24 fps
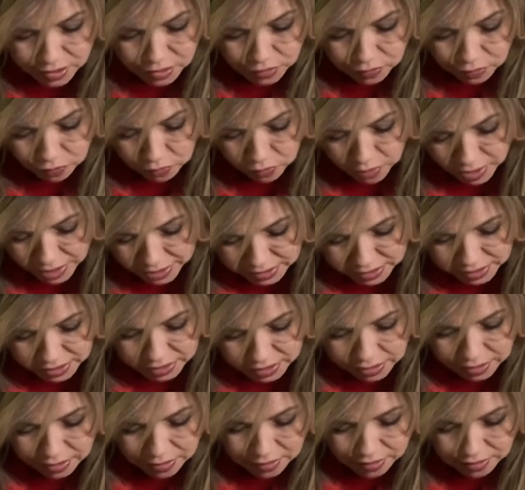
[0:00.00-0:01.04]
right
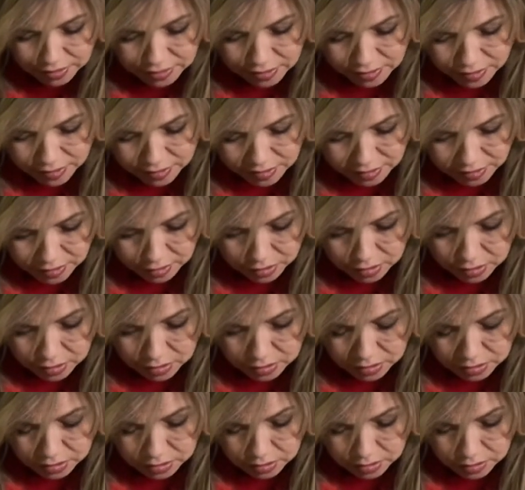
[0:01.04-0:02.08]
here
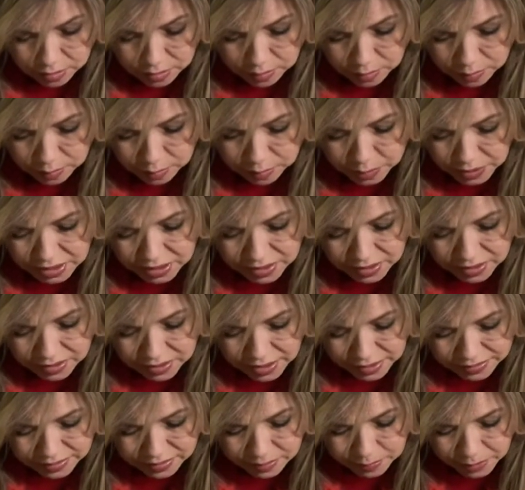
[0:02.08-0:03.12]
being
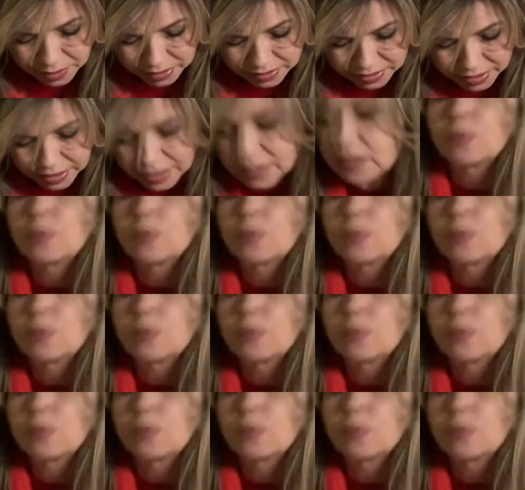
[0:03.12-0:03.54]
connected by the Eight